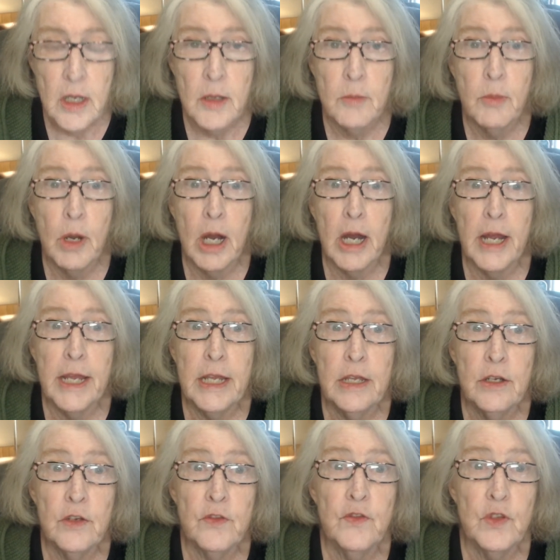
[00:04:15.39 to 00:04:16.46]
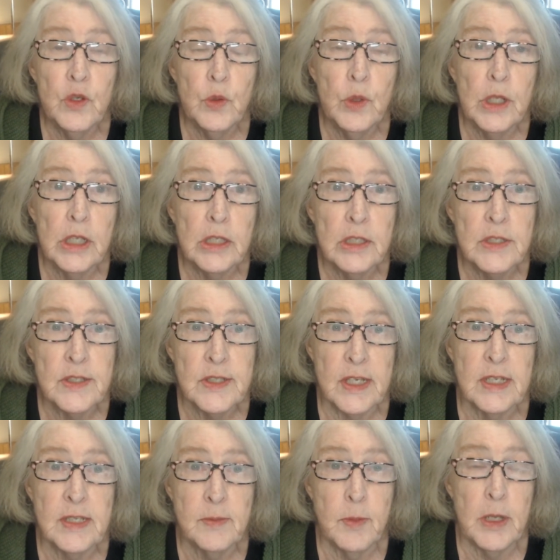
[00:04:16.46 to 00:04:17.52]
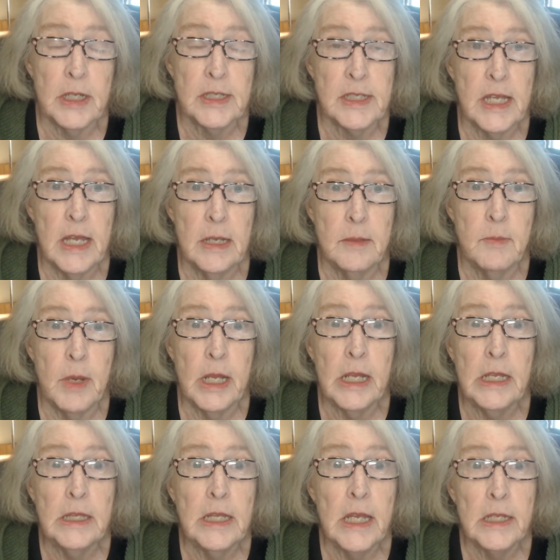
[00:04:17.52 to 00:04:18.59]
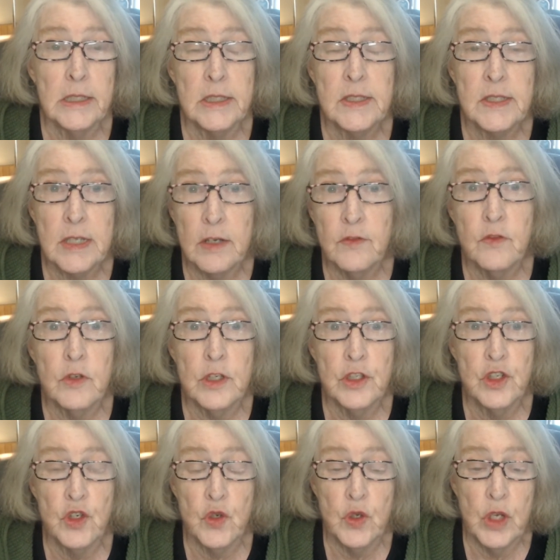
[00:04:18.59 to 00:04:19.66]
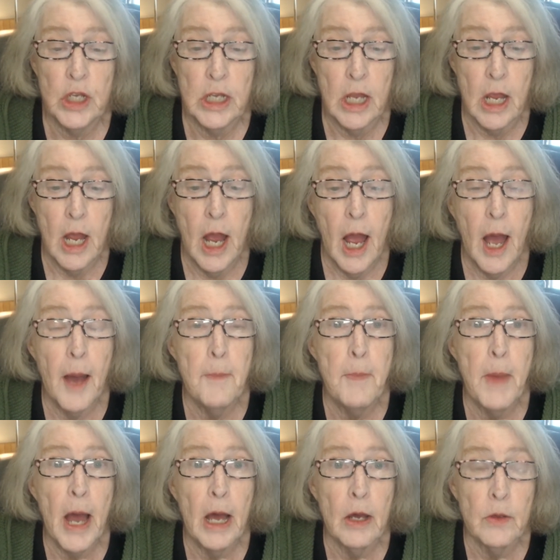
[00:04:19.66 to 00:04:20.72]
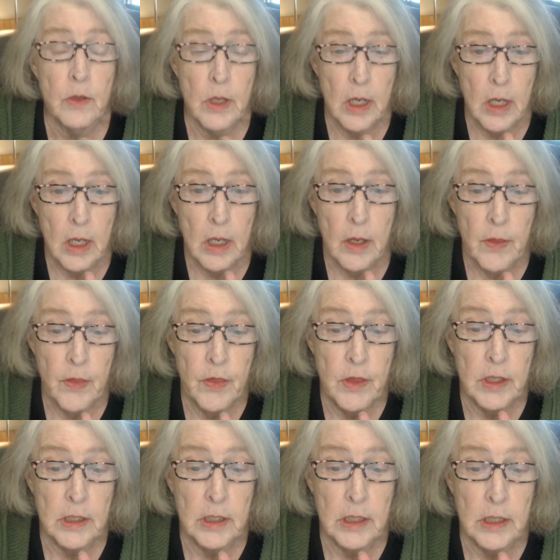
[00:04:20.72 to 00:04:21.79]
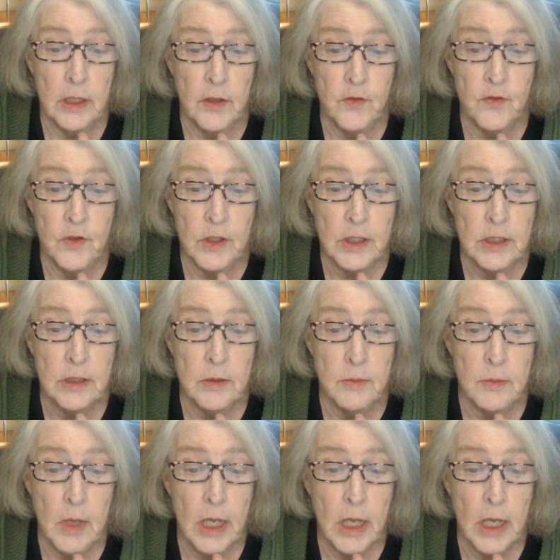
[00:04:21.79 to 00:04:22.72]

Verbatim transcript: by interviewing the suspects and making that discovery journey about the victim.